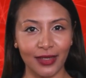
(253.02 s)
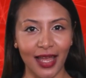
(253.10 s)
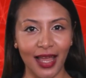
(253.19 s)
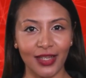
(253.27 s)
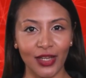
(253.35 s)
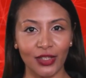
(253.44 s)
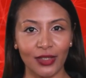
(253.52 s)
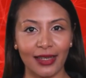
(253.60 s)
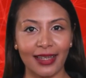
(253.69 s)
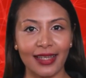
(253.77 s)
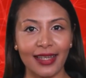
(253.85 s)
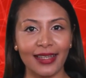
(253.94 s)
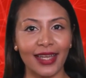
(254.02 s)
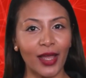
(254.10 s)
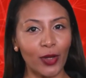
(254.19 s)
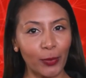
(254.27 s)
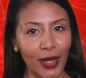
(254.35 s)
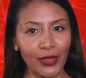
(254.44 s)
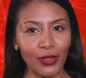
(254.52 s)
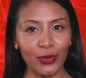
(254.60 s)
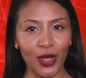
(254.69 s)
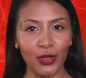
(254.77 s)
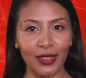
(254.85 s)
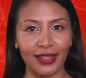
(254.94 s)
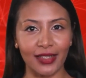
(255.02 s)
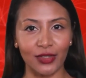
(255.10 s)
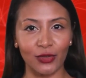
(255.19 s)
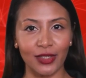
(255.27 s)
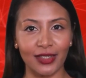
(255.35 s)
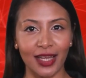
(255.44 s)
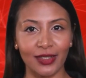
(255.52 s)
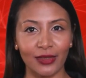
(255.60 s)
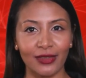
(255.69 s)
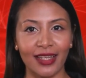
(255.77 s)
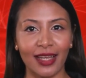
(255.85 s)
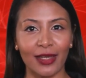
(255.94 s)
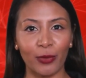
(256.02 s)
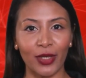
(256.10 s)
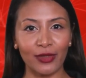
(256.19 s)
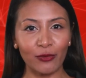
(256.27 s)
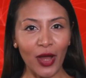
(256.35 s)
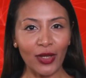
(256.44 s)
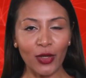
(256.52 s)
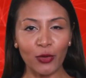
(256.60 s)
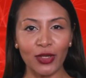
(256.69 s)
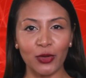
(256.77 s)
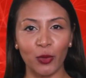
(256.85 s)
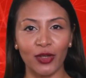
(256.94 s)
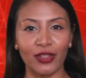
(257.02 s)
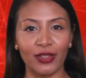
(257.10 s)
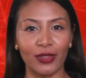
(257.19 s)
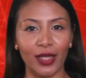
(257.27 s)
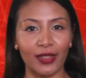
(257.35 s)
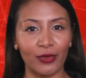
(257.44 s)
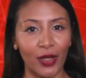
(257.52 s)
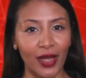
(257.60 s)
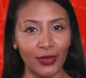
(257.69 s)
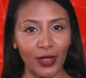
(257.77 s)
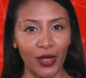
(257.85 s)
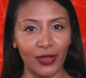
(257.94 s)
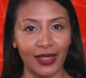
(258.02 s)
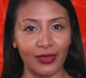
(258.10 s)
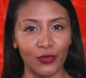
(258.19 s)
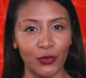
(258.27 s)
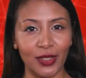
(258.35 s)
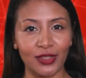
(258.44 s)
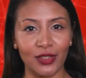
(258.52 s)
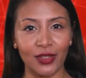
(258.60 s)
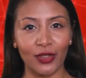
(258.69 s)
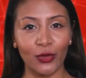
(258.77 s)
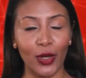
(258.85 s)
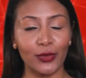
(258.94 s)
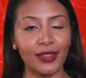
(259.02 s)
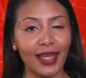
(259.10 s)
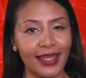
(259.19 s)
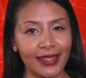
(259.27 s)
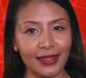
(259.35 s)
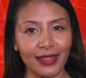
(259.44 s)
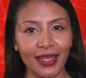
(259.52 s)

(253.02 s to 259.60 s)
Additionally, there are payment card industry standards that you must follow if you wish to collect credit card information on your website,